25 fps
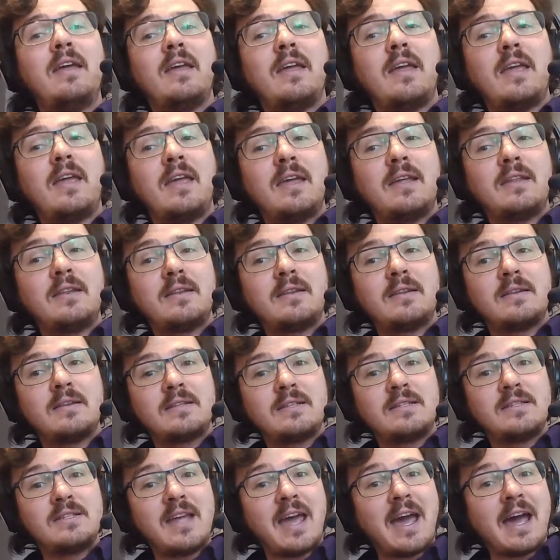
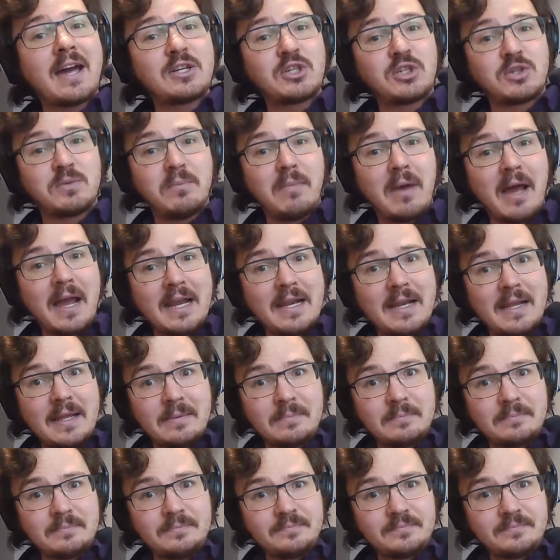in Dash
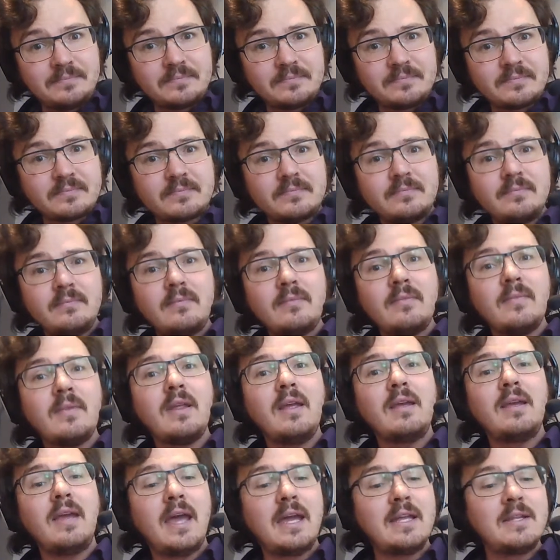mining
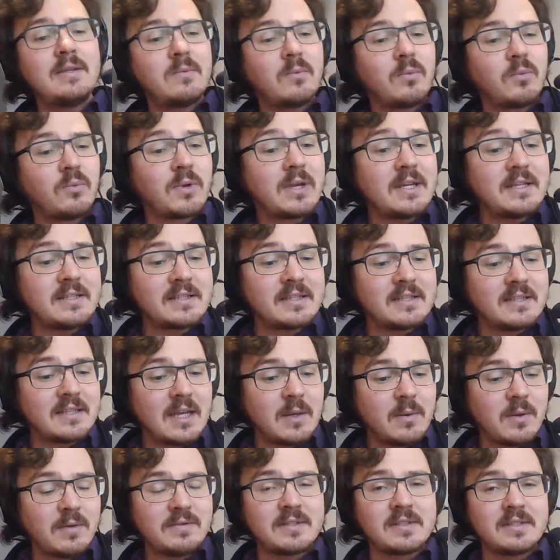and
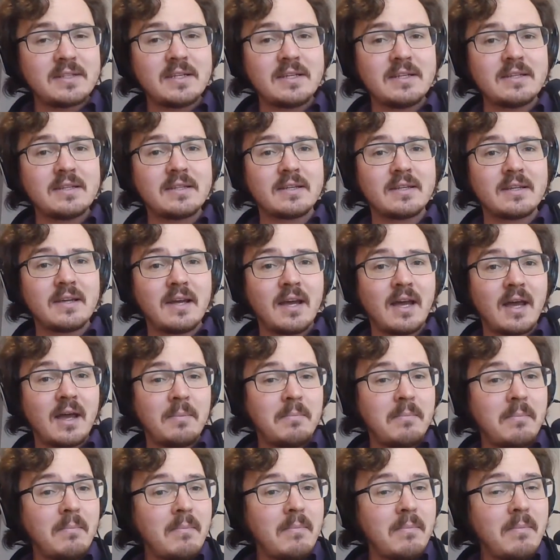recently we've seen the a
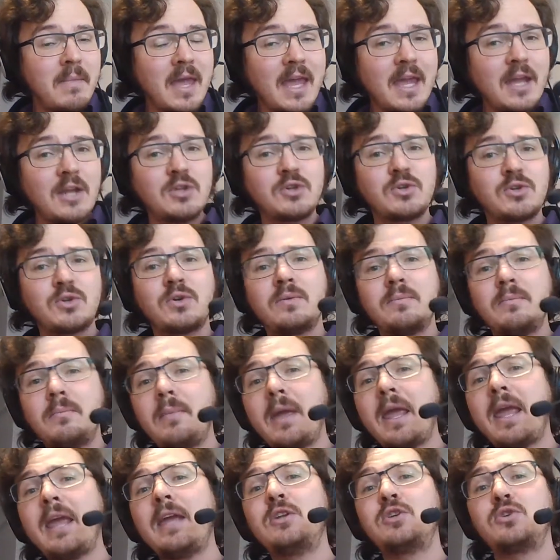major
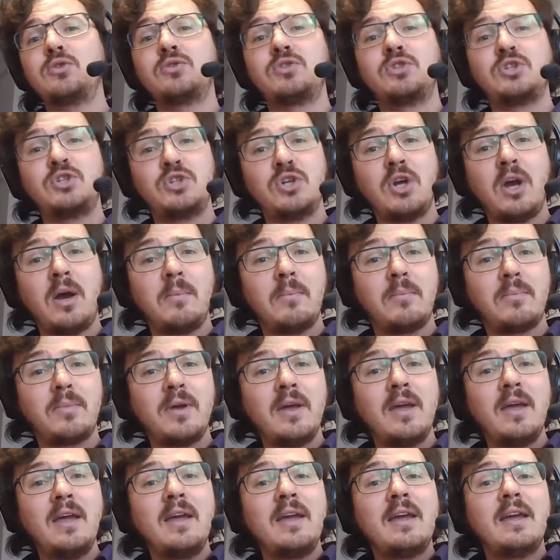major jump
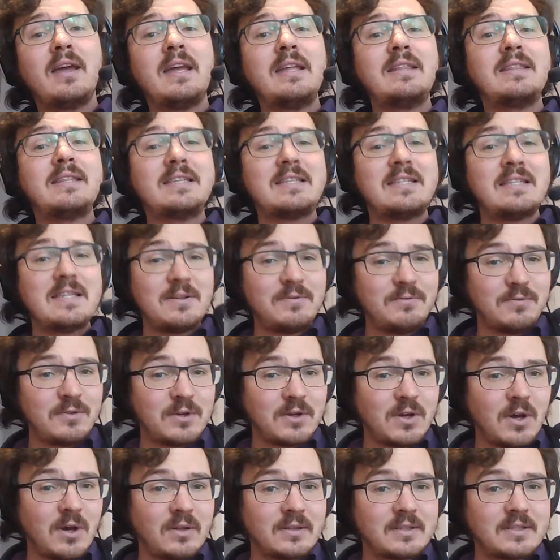in the
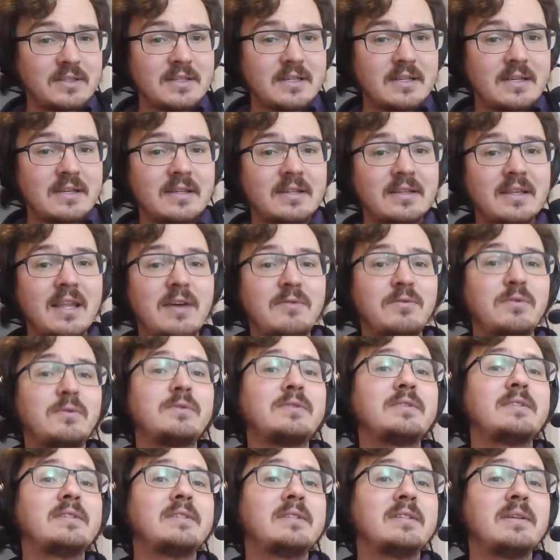difficulty
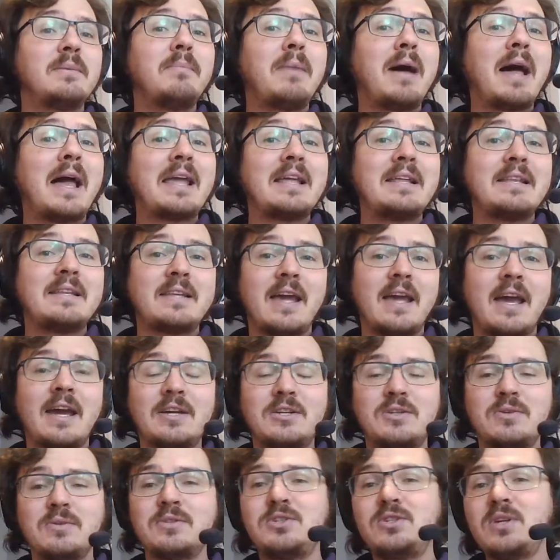levels to mine
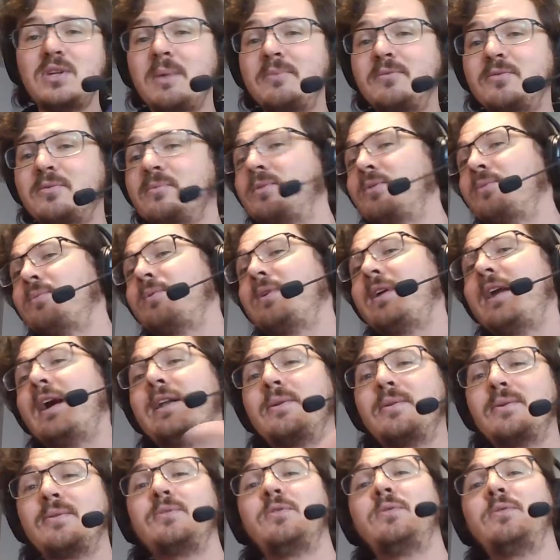dash so it's jumped from
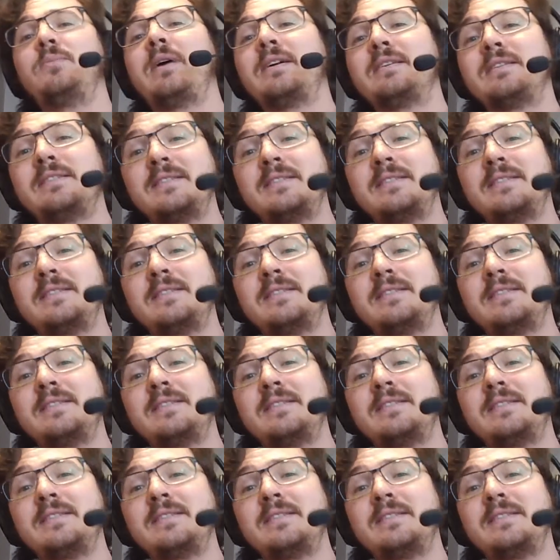300 to about